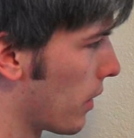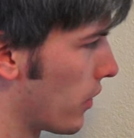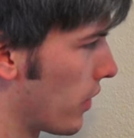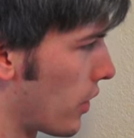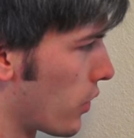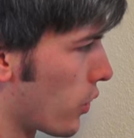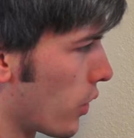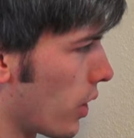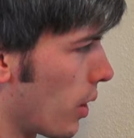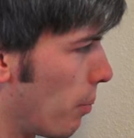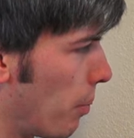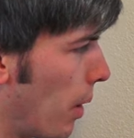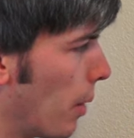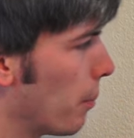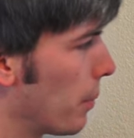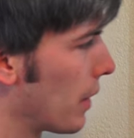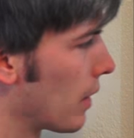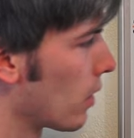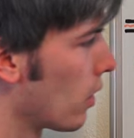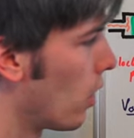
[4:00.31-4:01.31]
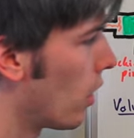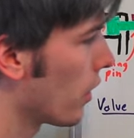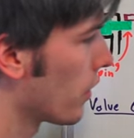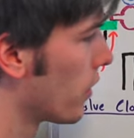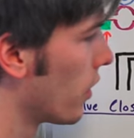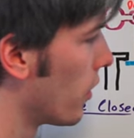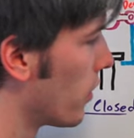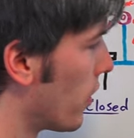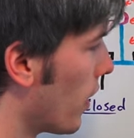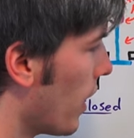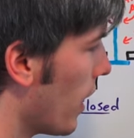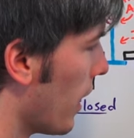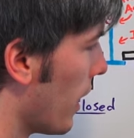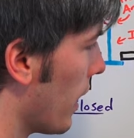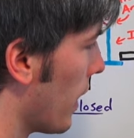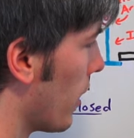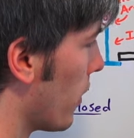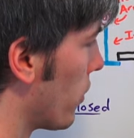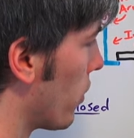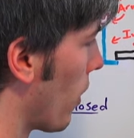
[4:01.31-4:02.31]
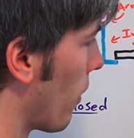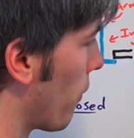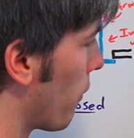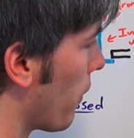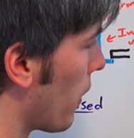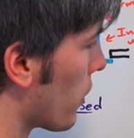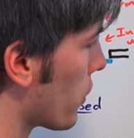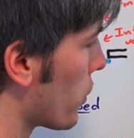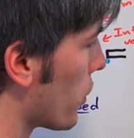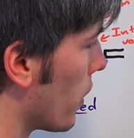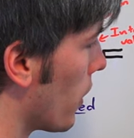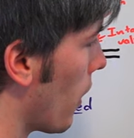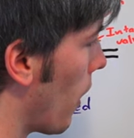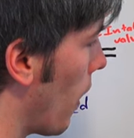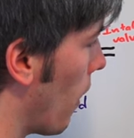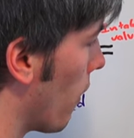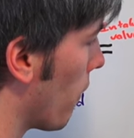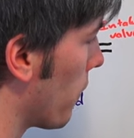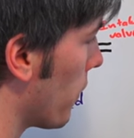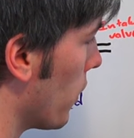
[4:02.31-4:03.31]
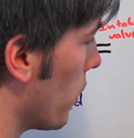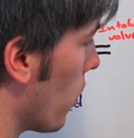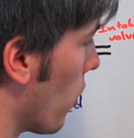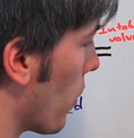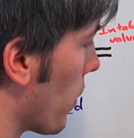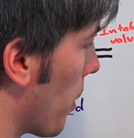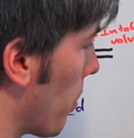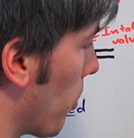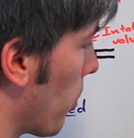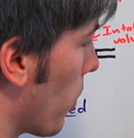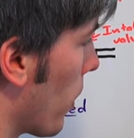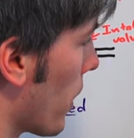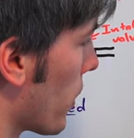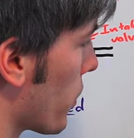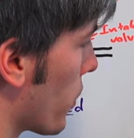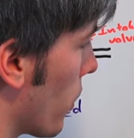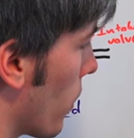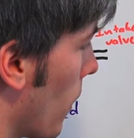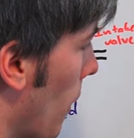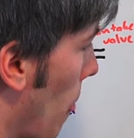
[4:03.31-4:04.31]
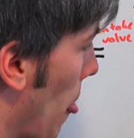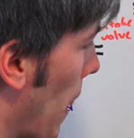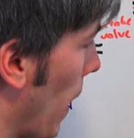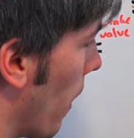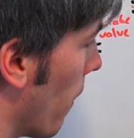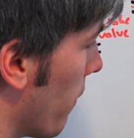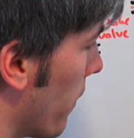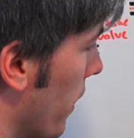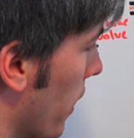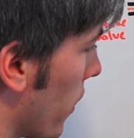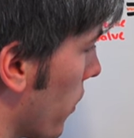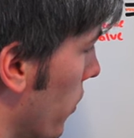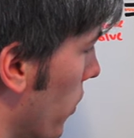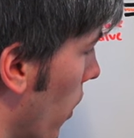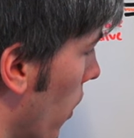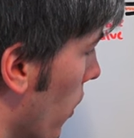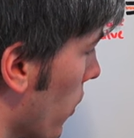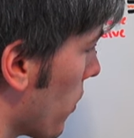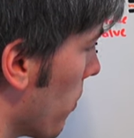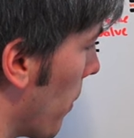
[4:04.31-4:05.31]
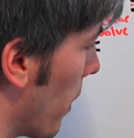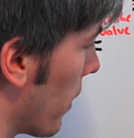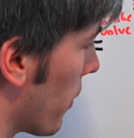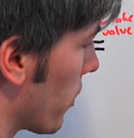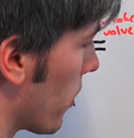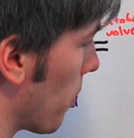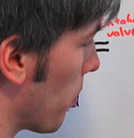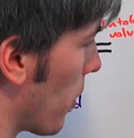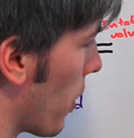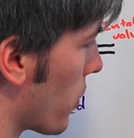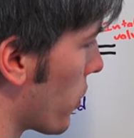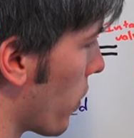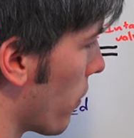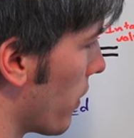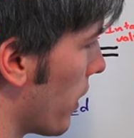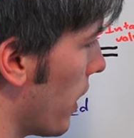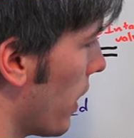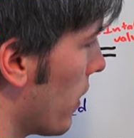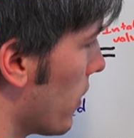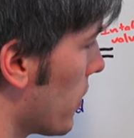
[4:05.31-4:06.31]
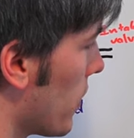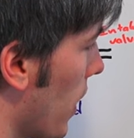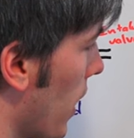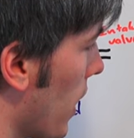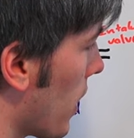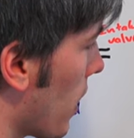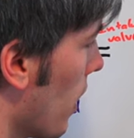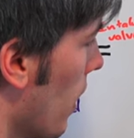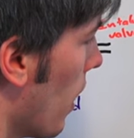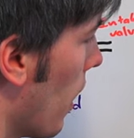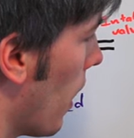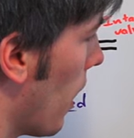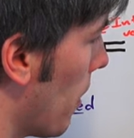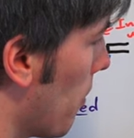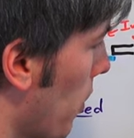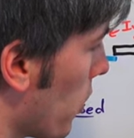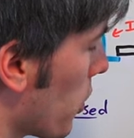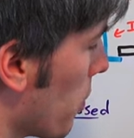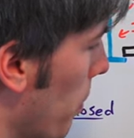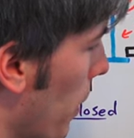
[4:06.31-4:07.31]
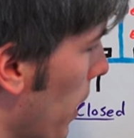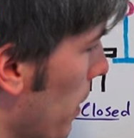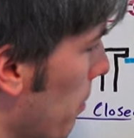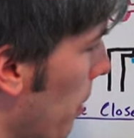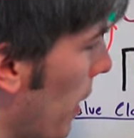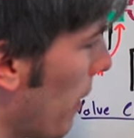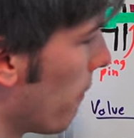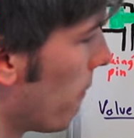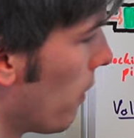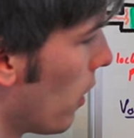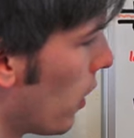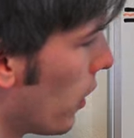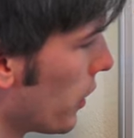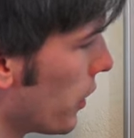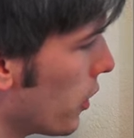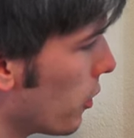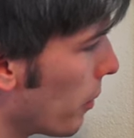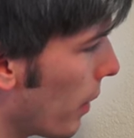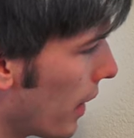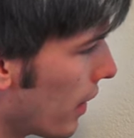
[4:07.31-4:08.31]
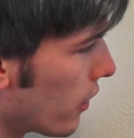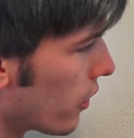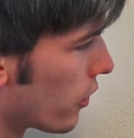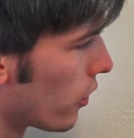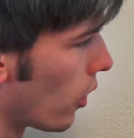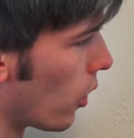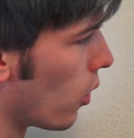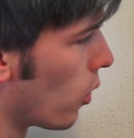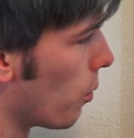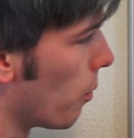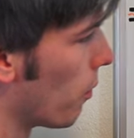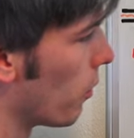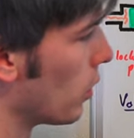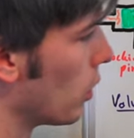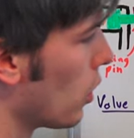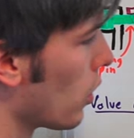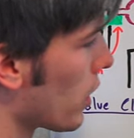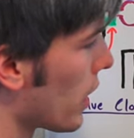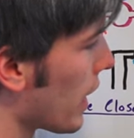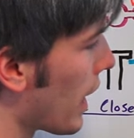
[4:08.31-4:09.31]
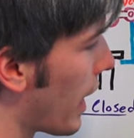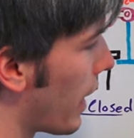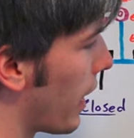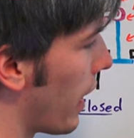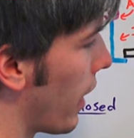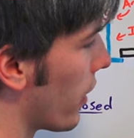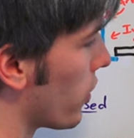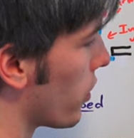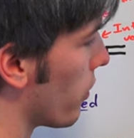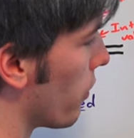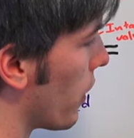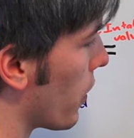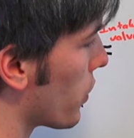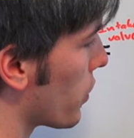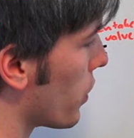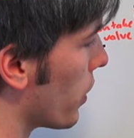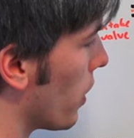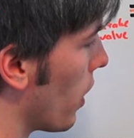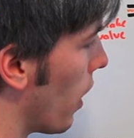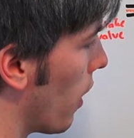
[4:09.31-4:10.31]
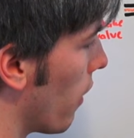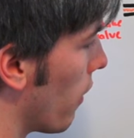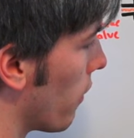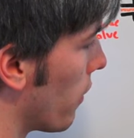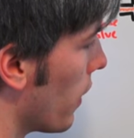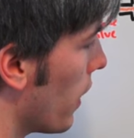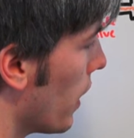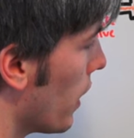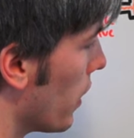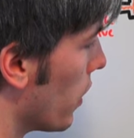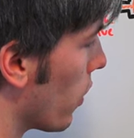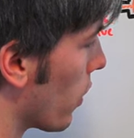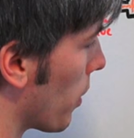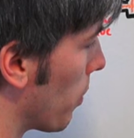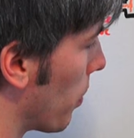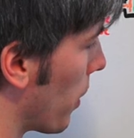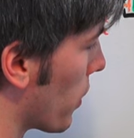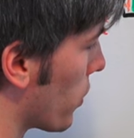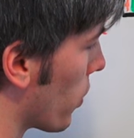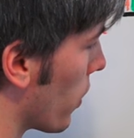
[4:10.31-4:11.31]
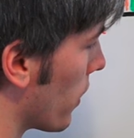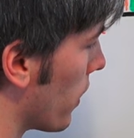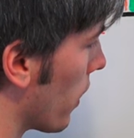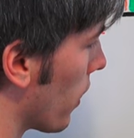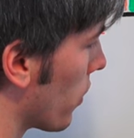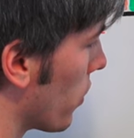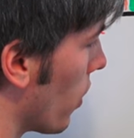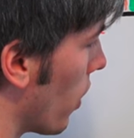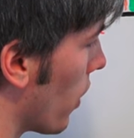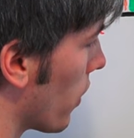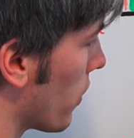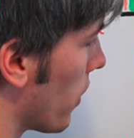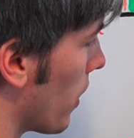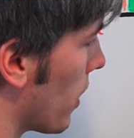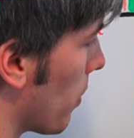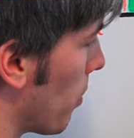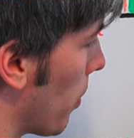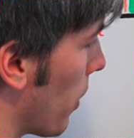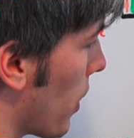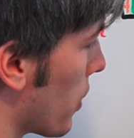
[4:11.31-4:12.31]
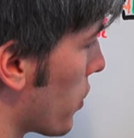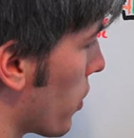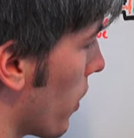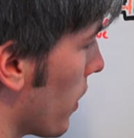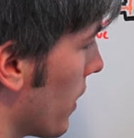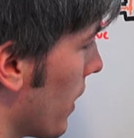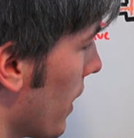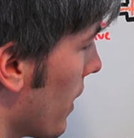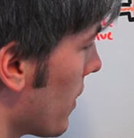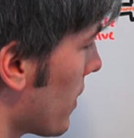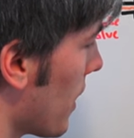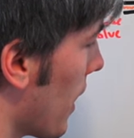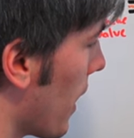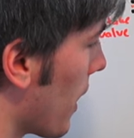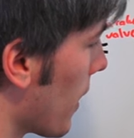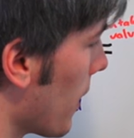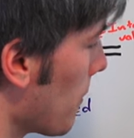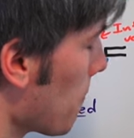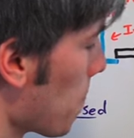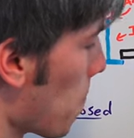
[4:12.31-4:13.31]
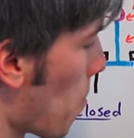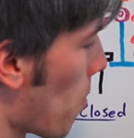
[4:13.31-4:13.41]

essentially the pumping losses, is a function of, you know, the pressure of the exhaust minus the pressure of the intake multiplied by volume. And so looking at it as a function of, you know, the pressure at the exhaust and the pressure at the intake,